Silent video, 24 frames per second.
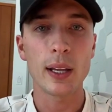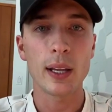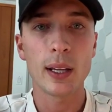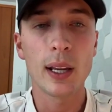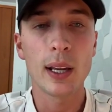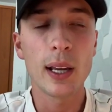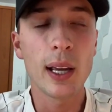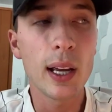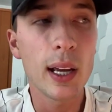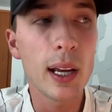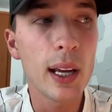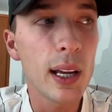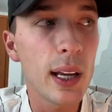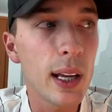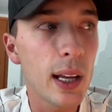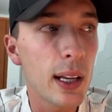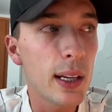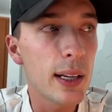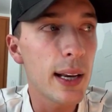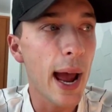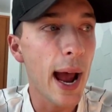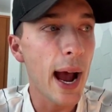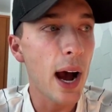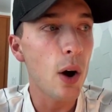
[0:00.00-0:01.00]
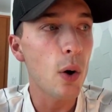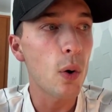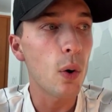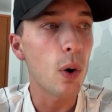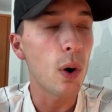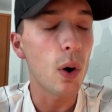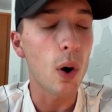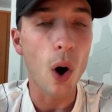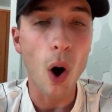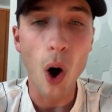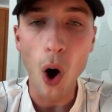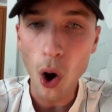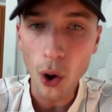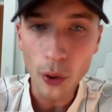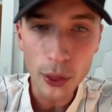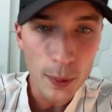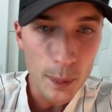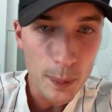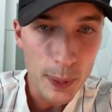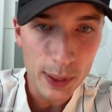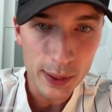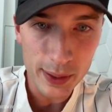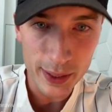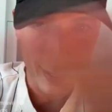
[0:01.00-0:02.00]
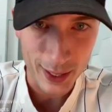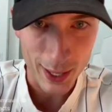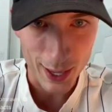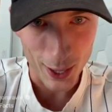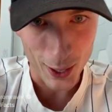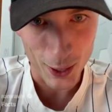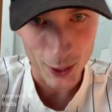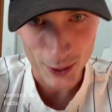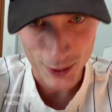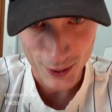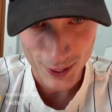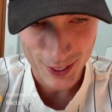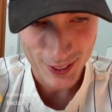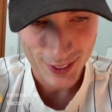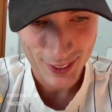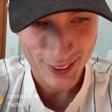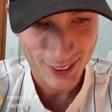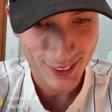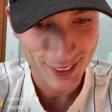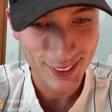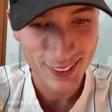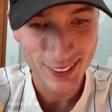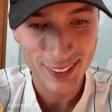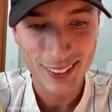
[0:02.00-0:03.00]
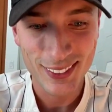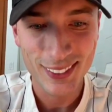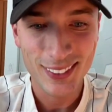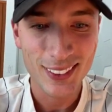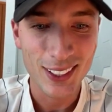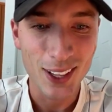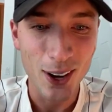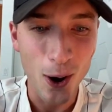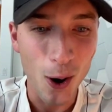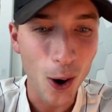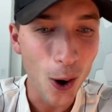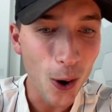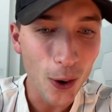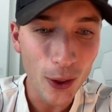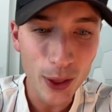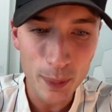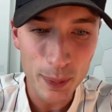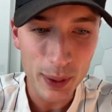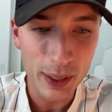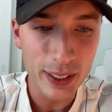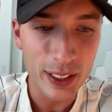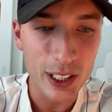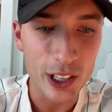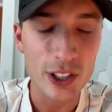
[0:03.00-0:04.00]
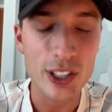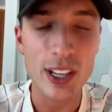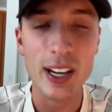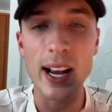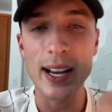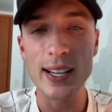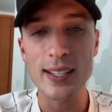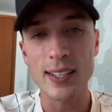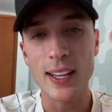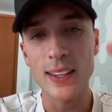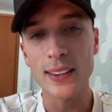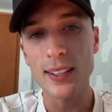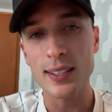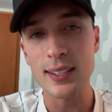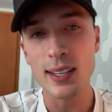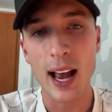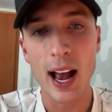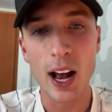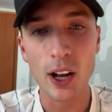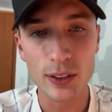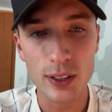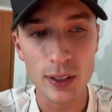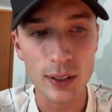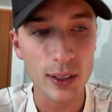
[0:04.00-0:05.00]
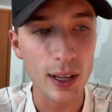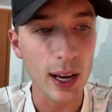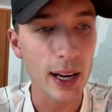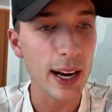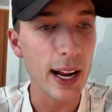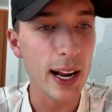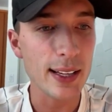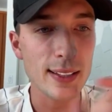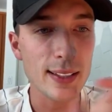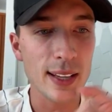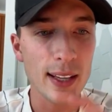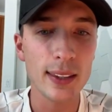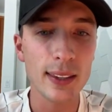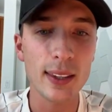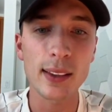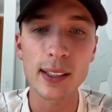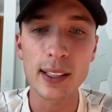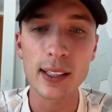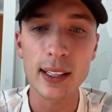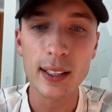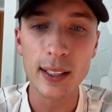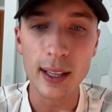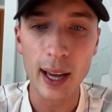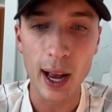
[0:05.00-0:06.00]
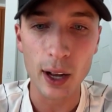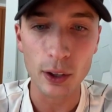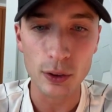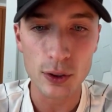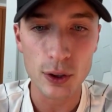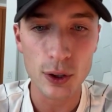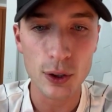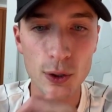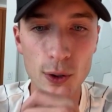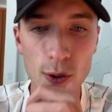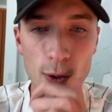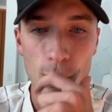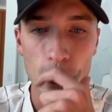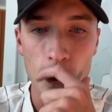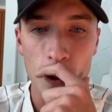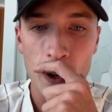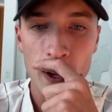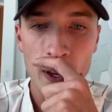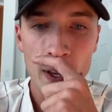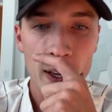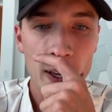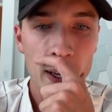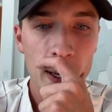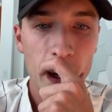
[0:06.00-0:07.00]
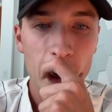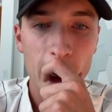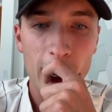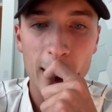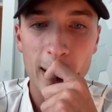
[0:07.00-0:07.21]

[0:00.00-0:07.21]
All right? Now, all the billionaires, and I sent this out to, and I sent the link out to